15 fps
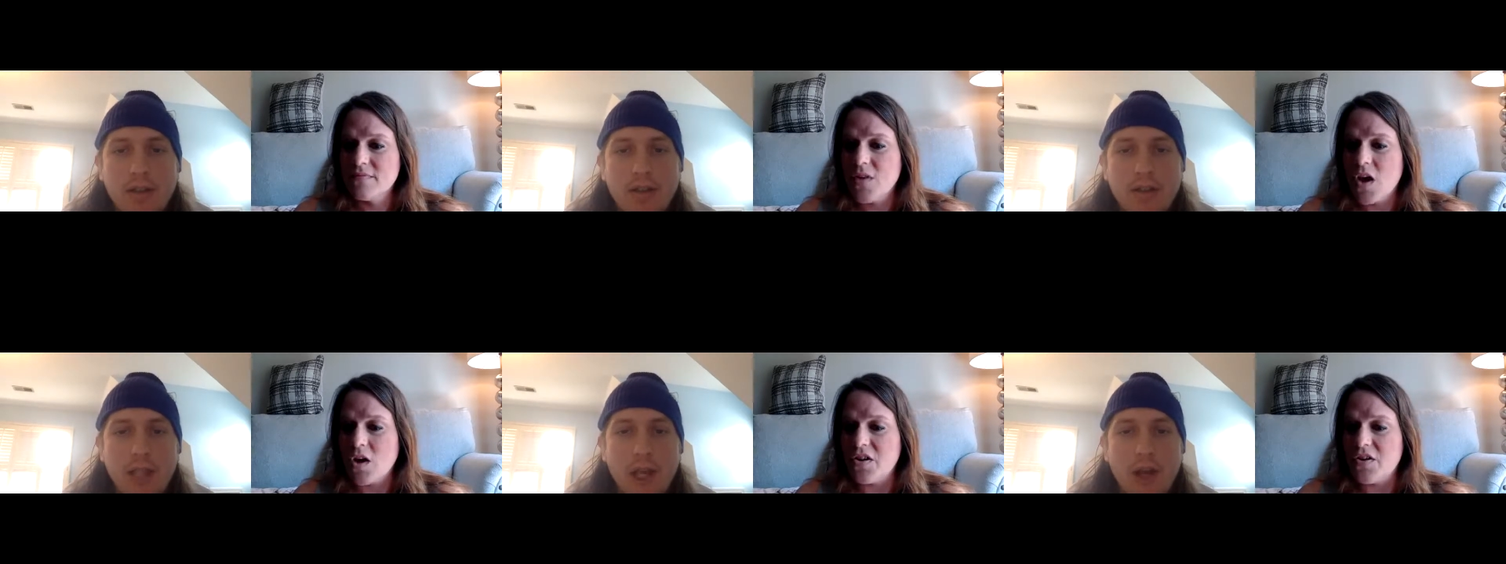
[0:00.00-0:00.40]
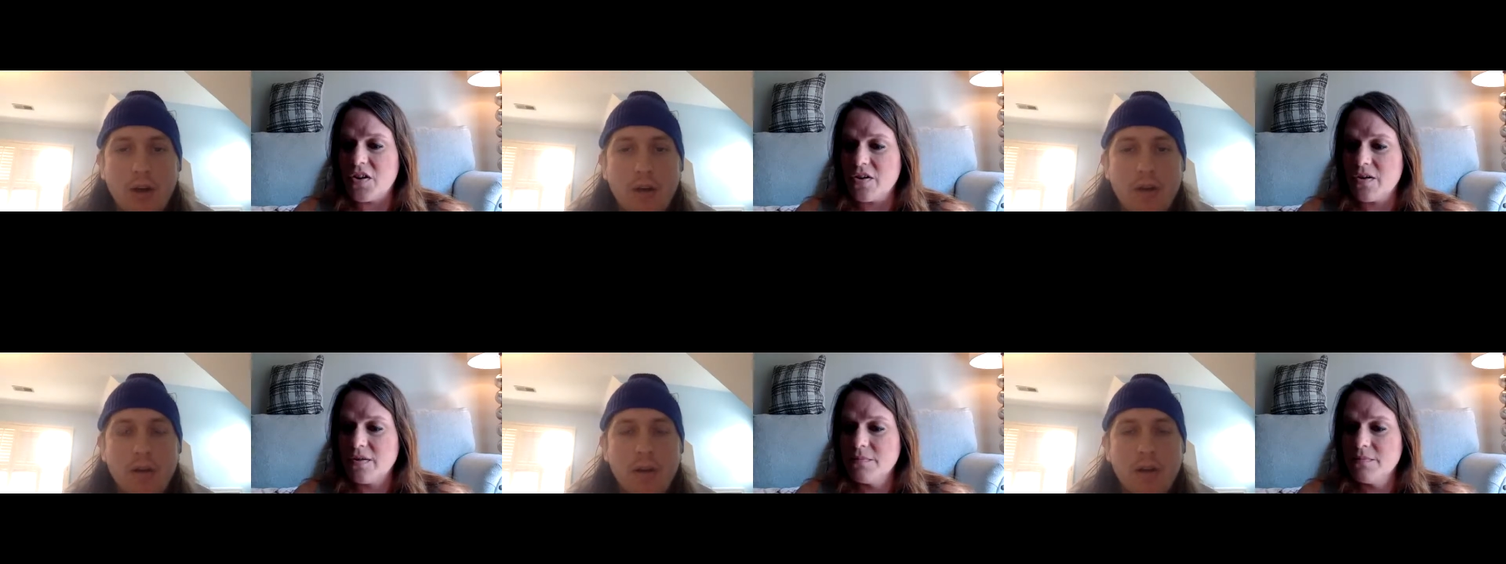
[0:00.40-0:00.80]
Speaker 1: So, oh, you
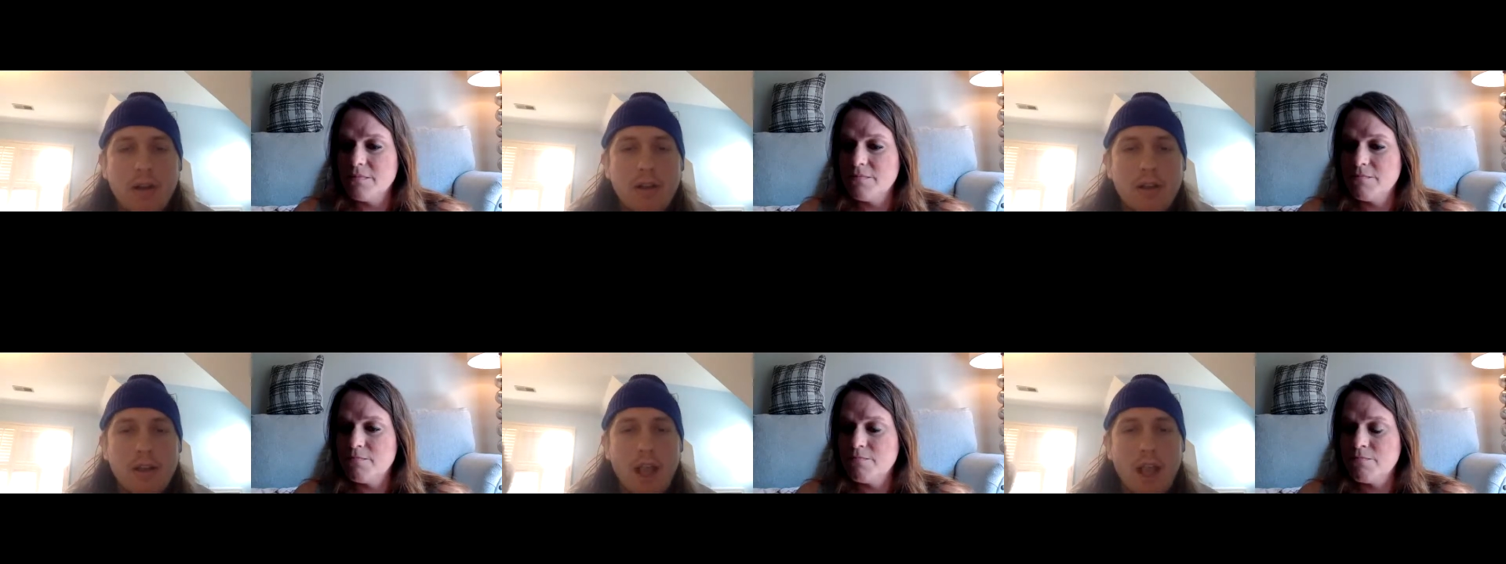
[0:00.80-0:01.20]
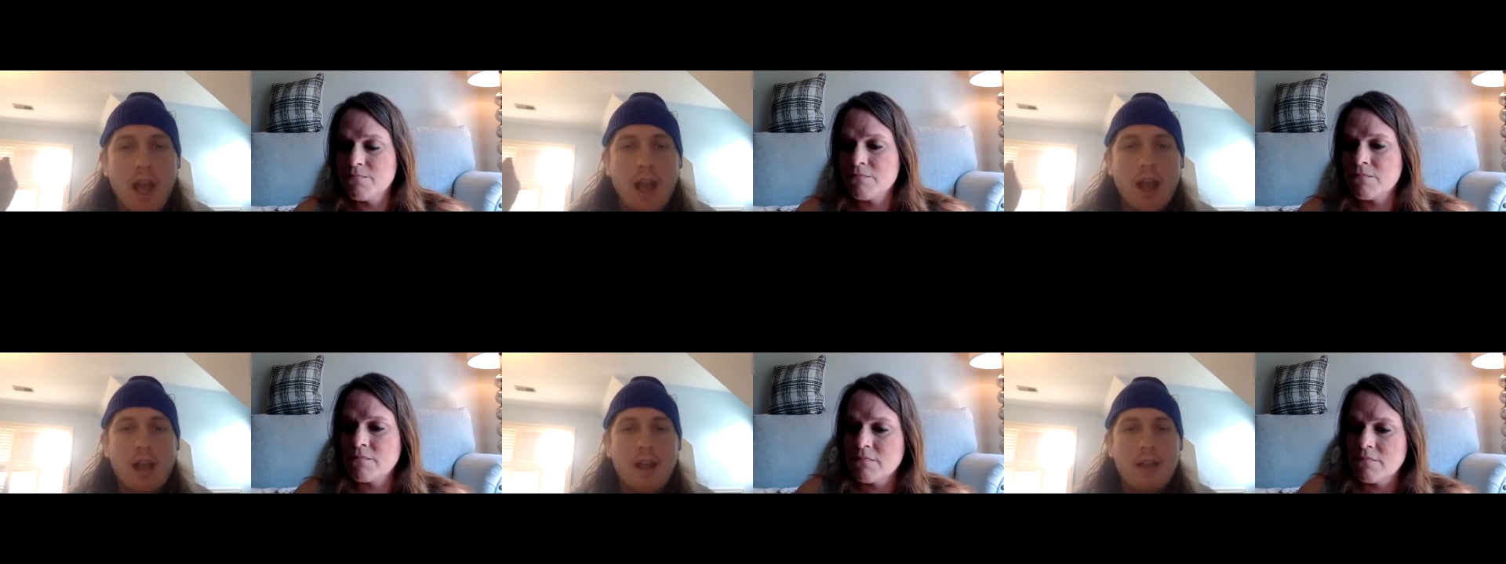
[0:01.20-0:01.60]
do?
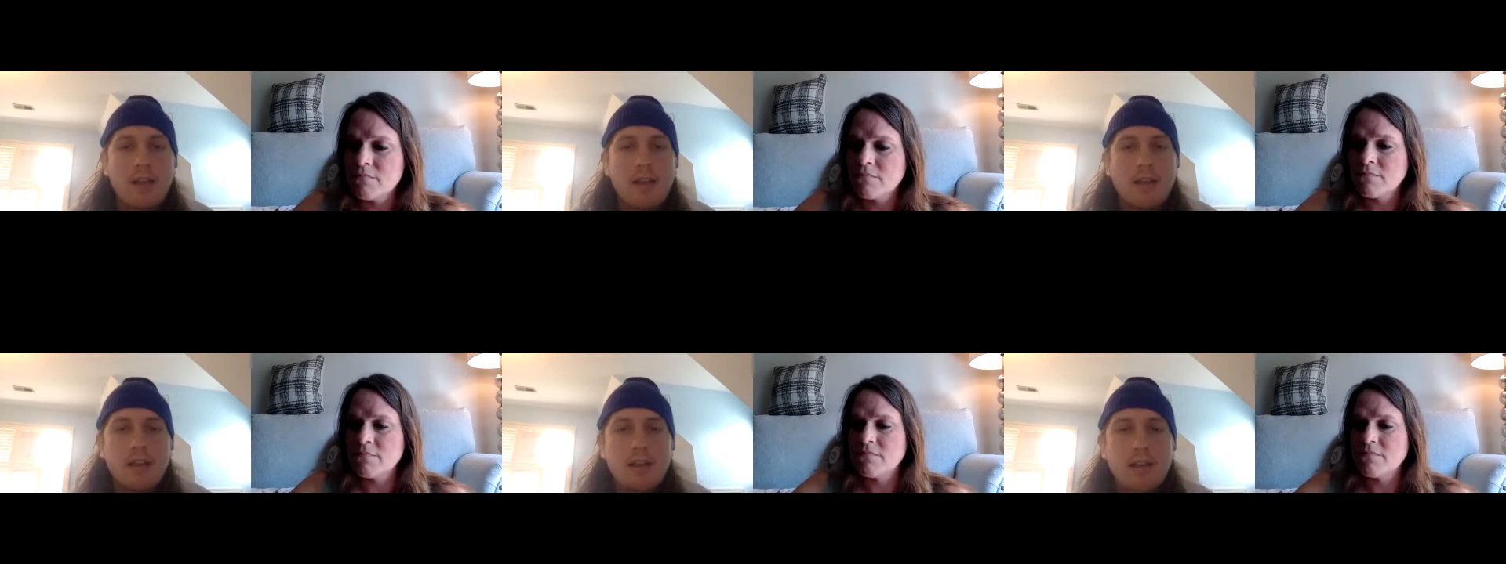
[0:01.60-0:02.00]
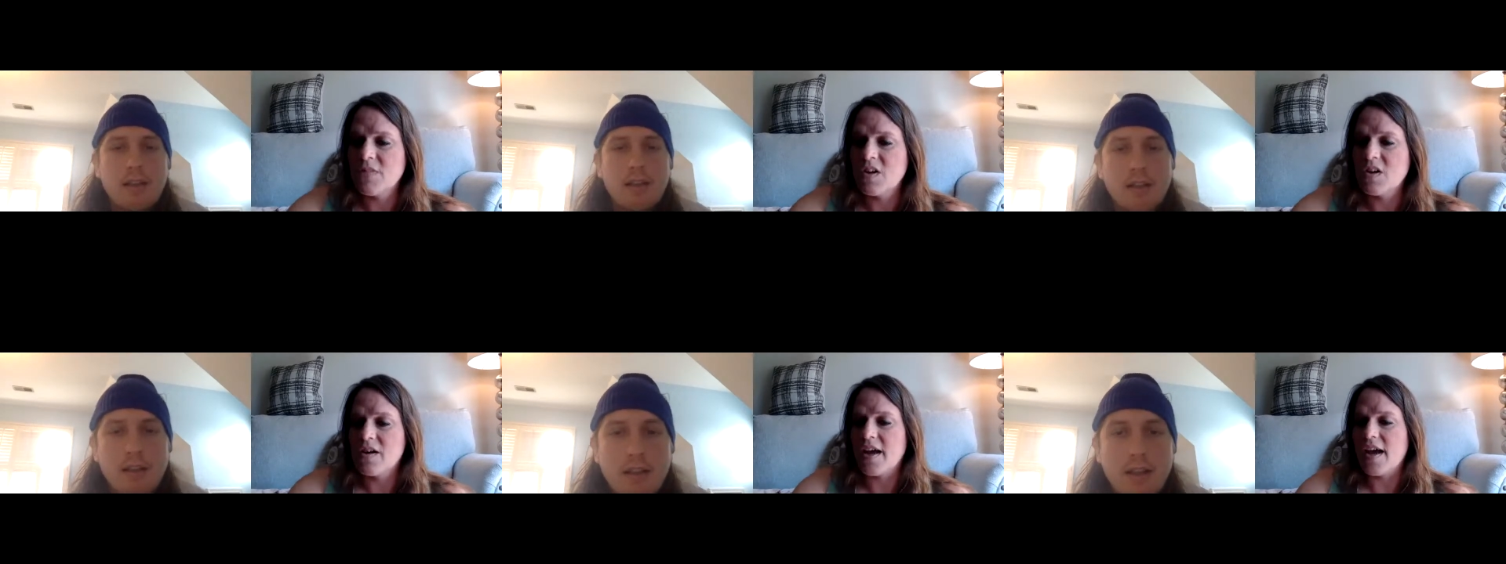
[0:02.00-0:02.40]
Yeah.
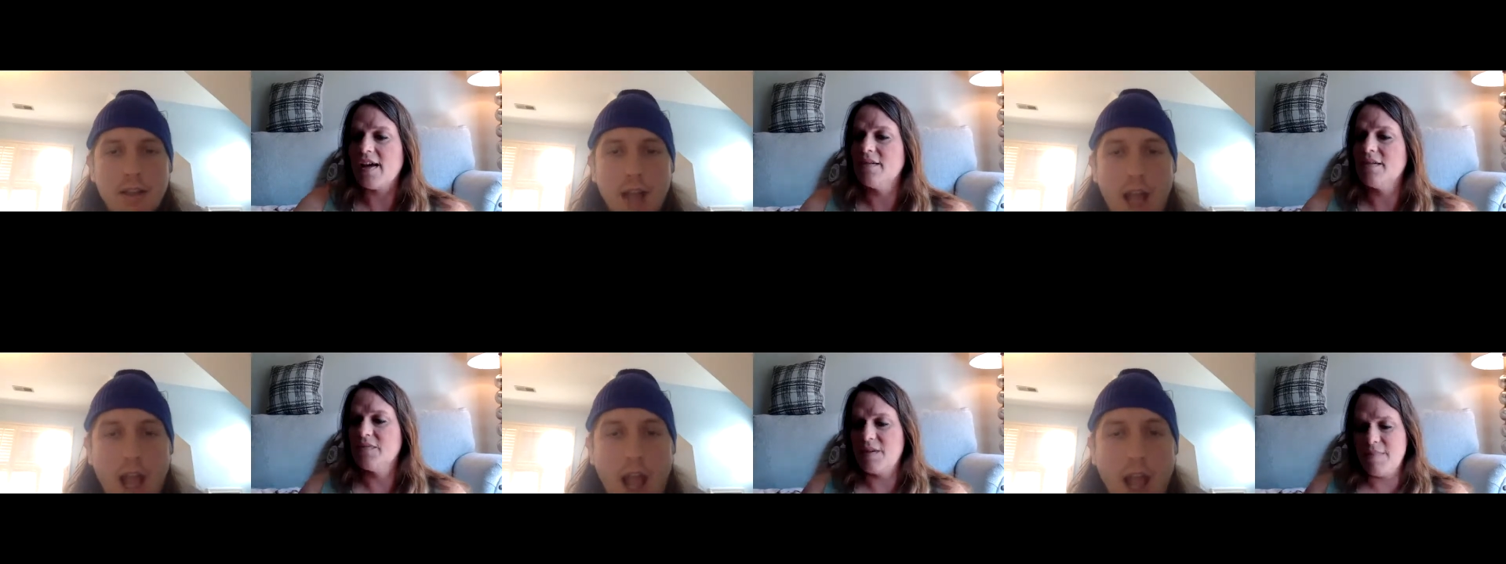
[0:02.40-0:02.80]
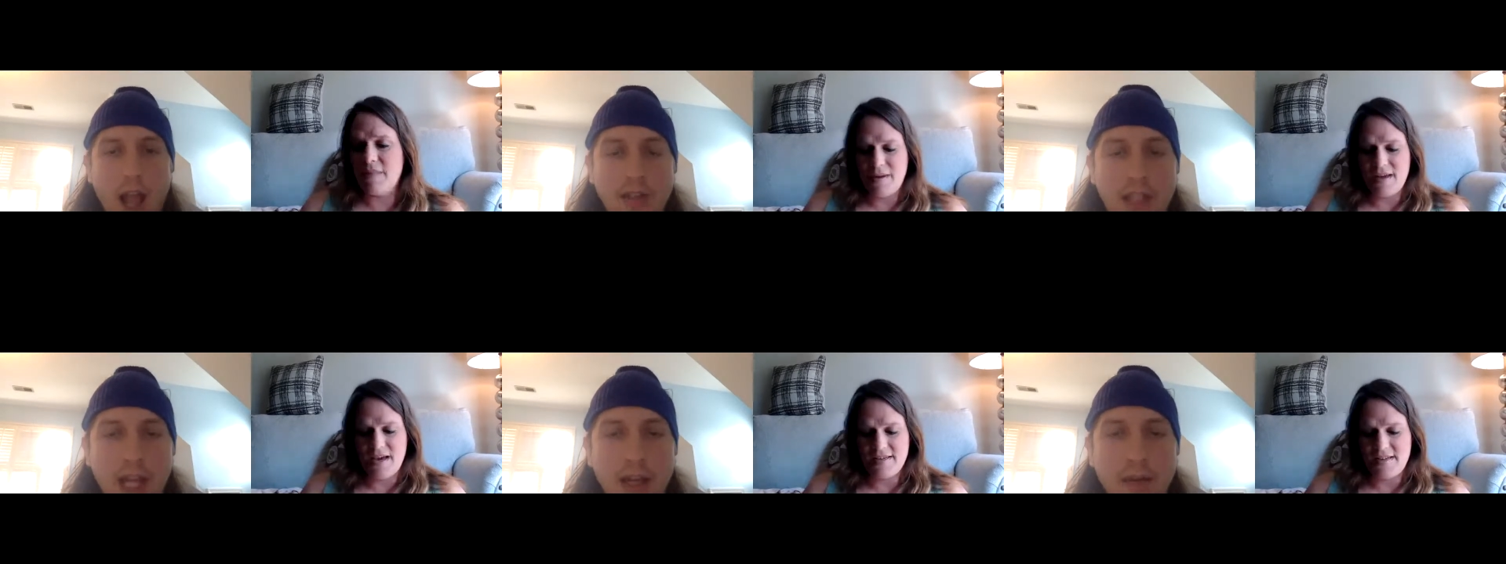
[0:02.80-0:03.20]
Okay. I,
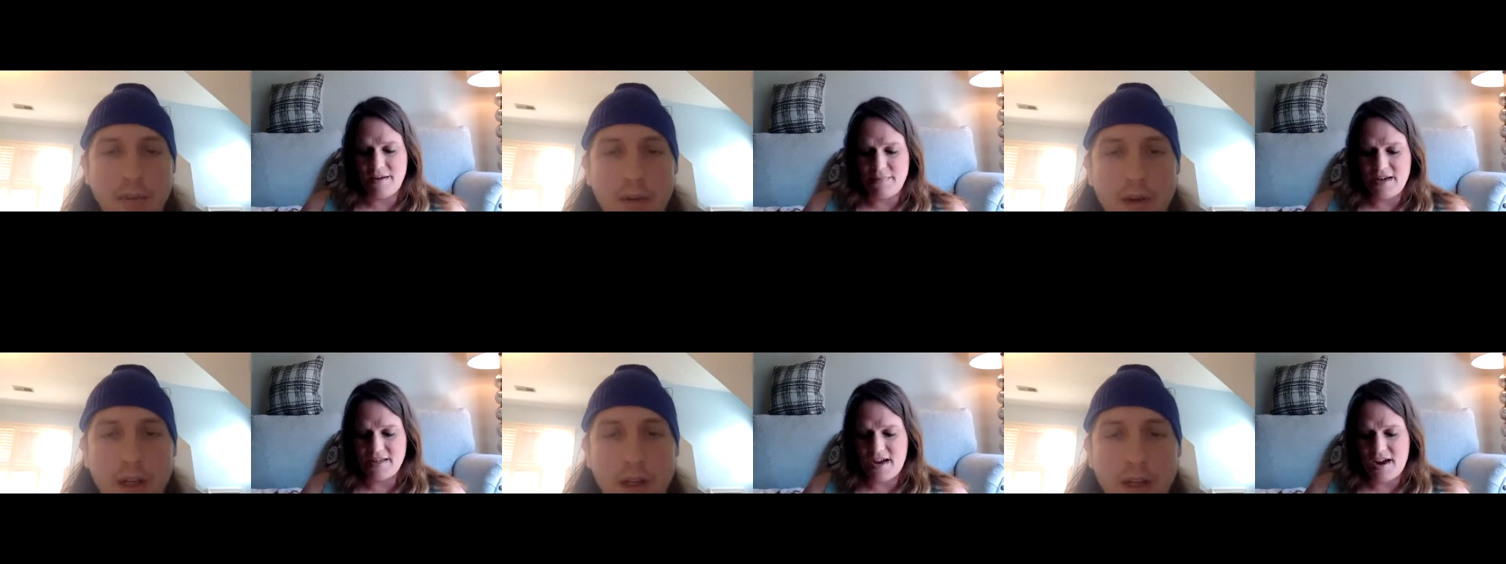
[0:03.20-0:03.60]
maybe I, said, I, set my